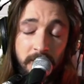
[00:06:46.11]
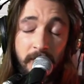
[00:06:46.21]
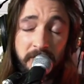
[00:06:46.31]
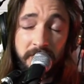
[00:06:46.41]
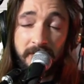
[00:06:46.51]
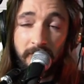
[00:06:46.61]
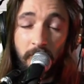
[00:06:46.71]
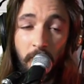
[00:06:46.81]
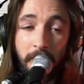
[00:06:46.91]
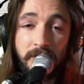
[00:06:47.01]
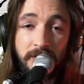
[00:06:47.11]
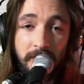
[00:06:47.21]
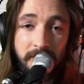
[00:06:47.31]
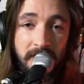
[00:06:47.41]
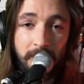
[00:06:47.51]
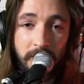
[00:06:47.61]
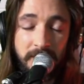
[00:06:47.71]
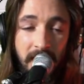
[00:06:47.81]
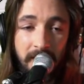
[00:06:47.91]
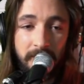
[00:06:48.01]
You actually hear a whole bunch of notes that are put
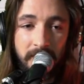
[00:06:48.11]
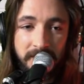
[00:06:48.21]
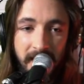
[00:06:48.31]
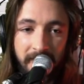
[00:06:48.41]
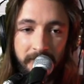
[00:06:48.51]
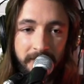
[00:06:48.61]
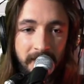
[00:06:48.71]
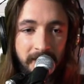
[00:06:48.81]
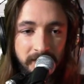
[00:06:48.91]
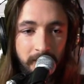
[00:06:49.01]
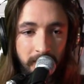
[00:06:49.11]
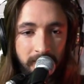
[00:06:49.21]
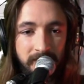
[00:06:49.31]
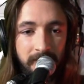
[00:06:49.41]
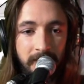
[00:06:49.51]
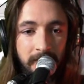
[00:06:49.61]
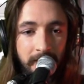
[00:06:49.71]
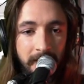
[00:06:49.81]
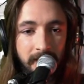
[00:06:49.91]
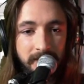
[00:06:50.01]
together, because everything is composed of little
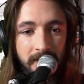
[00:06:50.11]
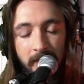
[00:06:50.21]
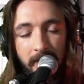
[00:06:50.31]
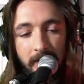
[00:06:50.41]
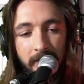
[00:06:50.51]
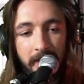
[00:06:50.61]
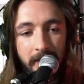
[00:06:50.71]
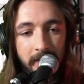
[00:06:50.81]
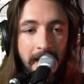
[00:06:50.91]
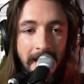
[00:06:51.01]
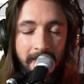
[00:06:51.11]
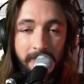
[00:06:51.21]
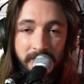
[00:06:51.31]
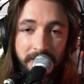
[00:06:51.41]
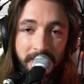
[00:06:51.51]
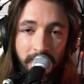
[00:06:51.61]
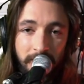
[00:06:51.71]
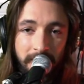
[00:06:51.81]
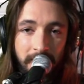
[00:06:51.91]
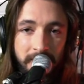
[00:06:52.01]
things. Kind of like atoms in the
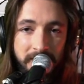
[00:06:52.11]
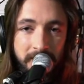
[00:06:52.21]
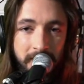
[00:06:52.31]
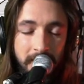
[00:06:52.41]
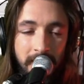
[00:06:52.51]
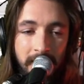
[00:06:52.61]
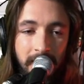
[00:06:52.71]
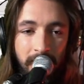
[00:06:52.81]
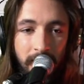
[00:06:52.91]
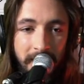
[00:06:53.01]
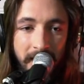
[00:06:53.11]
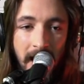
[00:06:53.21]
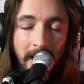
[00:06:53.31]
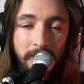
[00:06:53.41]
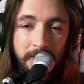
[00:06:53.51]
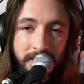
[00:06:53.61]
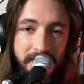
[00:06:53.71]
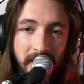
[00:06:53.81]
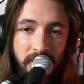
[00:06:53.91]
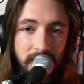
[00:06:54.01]
universe, when an apple is
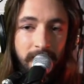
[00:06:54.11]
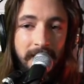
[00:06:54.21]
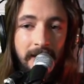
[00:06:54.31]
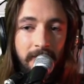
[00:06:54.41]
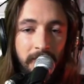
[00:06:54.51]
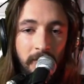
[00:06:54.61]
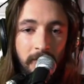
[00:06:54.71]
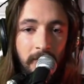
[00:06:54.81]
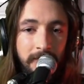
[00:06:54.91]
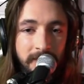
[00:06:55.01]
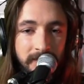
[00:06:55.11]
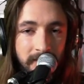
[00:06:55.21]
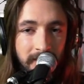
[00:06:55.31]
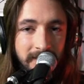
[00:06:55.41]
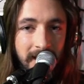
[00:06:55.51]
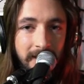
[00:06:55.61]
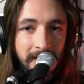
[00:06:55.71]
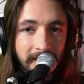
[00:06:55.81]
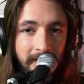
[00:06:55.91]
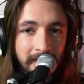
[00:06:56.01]
actually made out of all these little
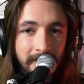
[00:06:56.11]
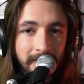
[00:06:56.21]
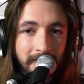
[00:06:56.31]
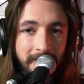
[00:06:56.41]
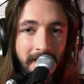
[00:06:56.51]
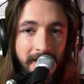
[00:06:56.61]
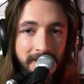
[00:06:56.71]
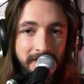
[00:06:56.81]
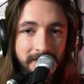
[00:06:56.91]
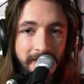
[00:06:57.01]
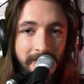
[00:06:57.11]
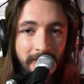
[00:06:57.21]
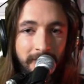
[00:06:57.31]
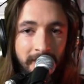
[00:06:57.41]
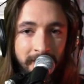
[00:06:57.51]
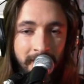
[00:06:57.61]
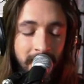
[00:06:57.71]
tiny things that are going on.